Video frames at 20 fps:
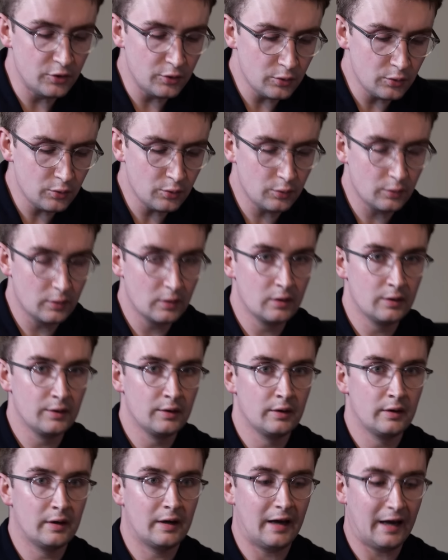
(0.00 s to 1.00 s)
You
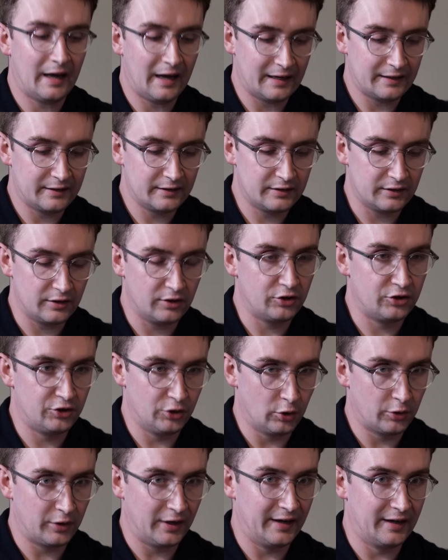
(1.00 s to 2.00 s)
and
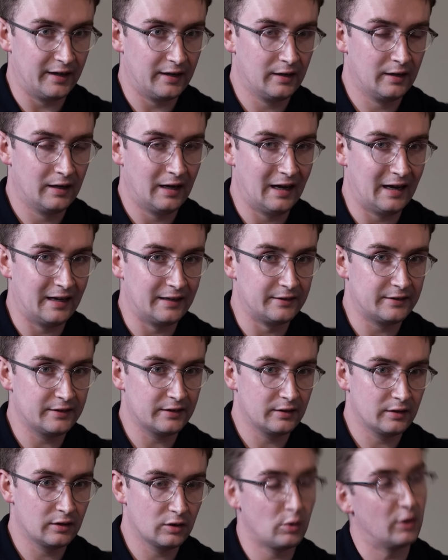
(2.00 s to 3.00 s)
Shockat, mm, had
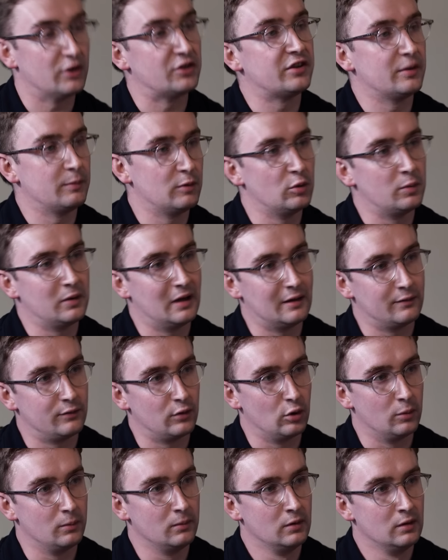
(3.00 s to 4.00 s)
quite a similar
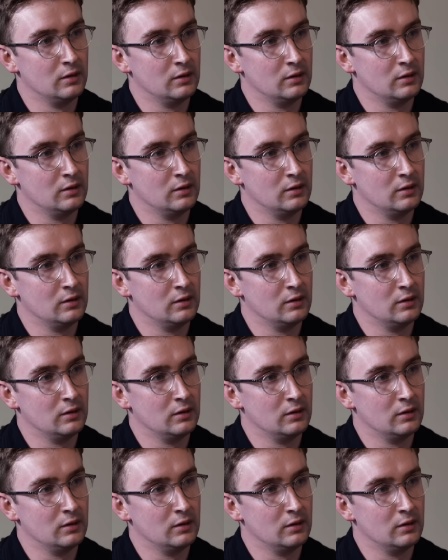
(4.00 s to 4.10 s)
platform.